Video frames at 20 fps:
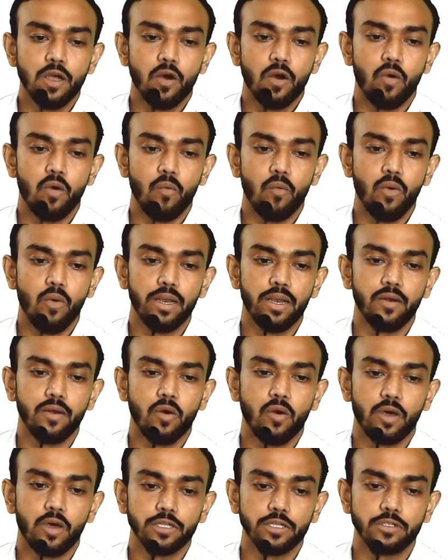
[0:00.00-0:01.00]
one
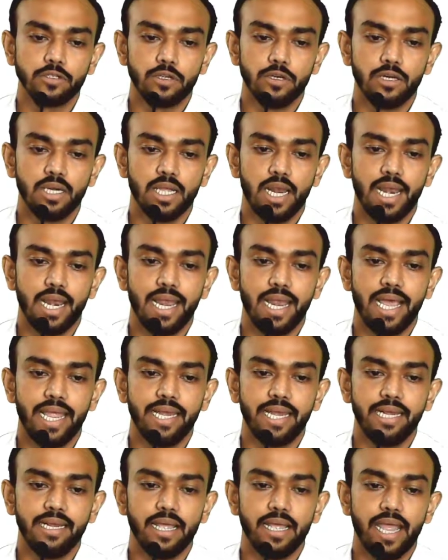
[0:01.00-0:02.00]
horizontal
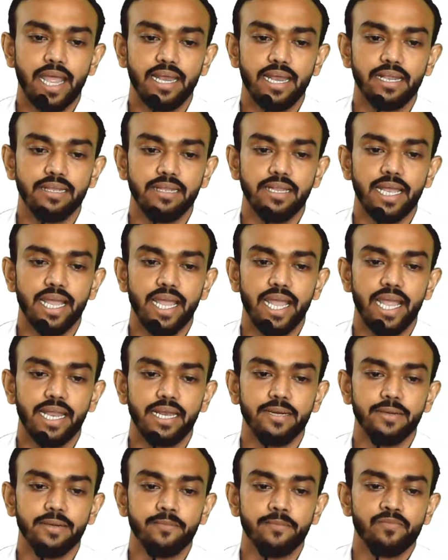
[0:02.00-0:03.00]
line and
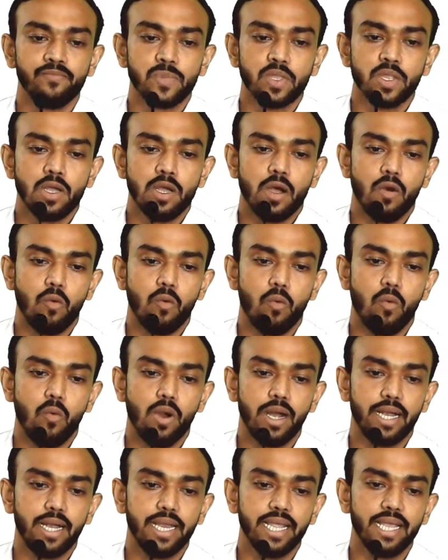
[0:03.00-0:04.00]
then
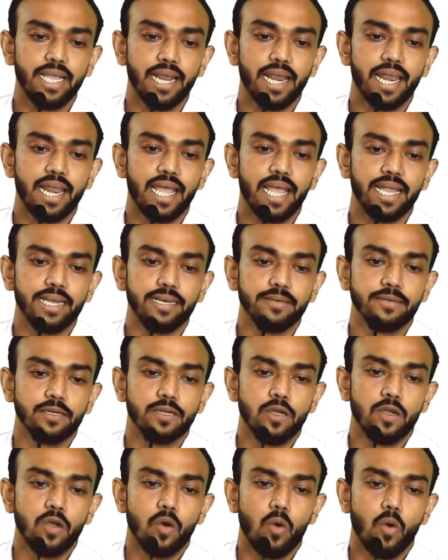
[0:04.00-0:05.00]
vertical line,
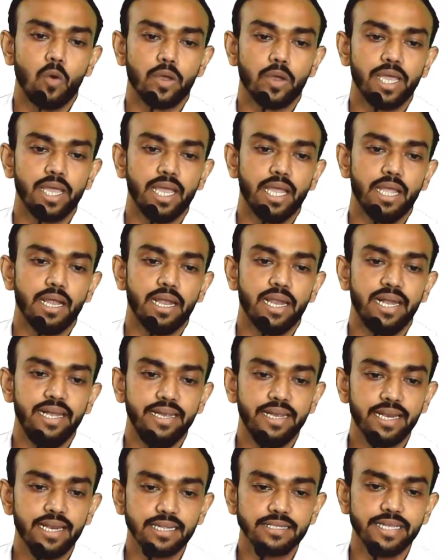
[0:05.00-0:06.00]
okay,
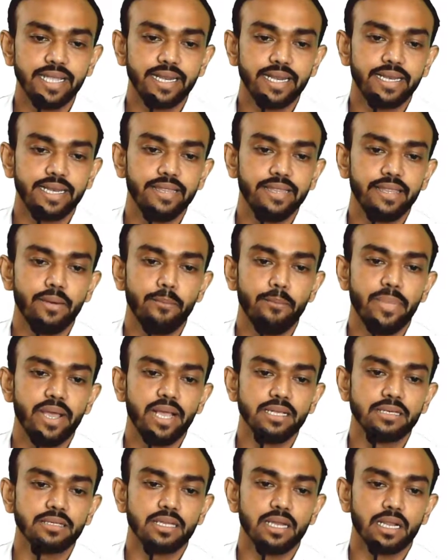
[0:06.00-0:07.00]
intersecting the
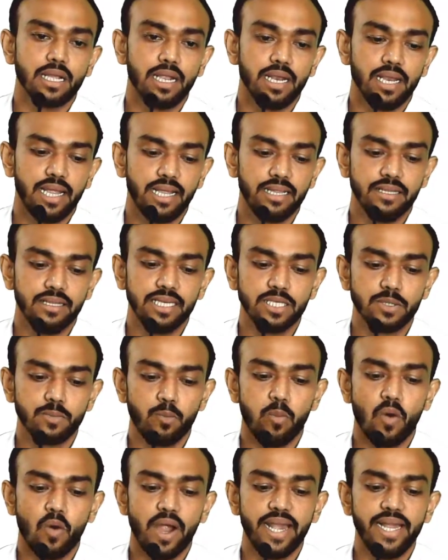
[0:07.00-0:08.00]
base circle. And this
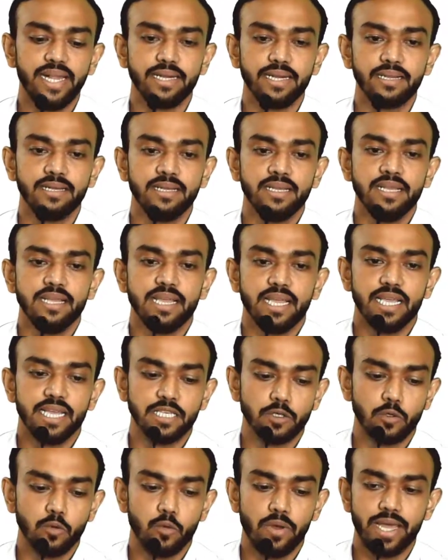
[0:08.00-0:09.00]
point
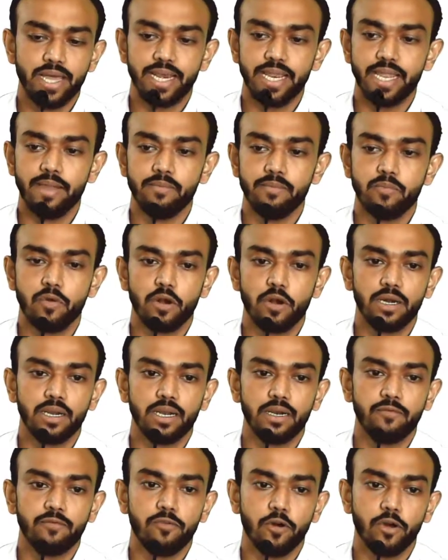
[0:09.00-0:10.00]
is very
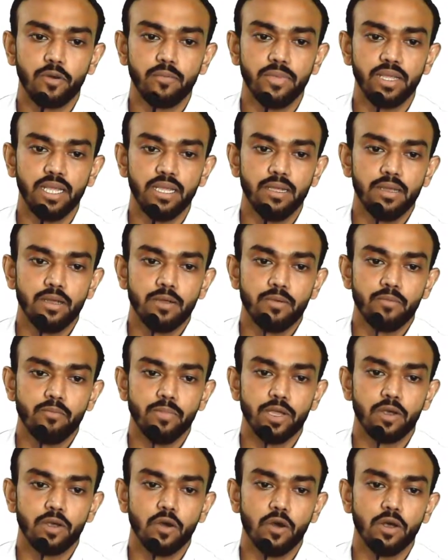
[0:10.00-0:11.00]
important for me
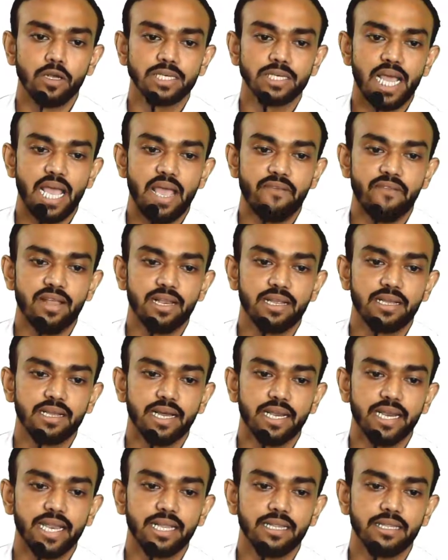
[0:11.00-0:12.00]
because I will
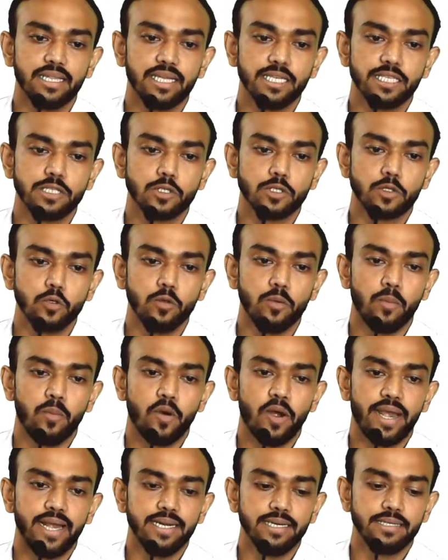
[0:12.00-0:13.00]
connect these 2
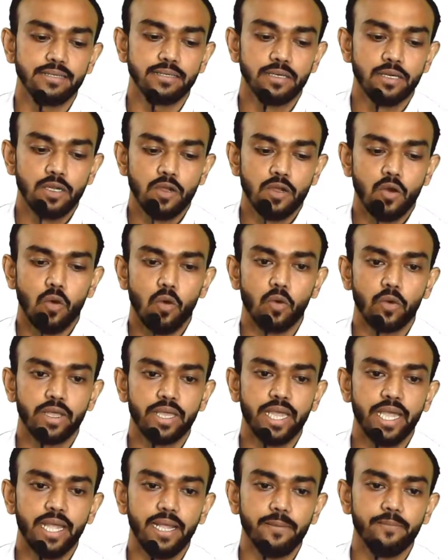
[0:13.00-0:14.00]
points,
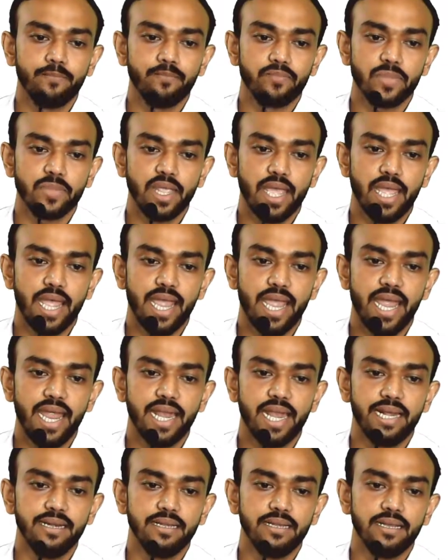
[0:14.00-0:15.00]
okay,
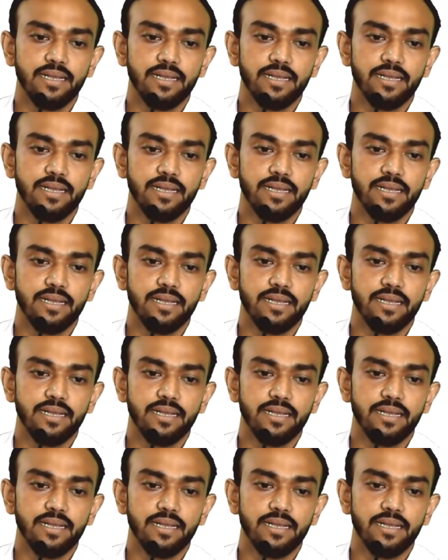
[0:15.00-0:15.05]
and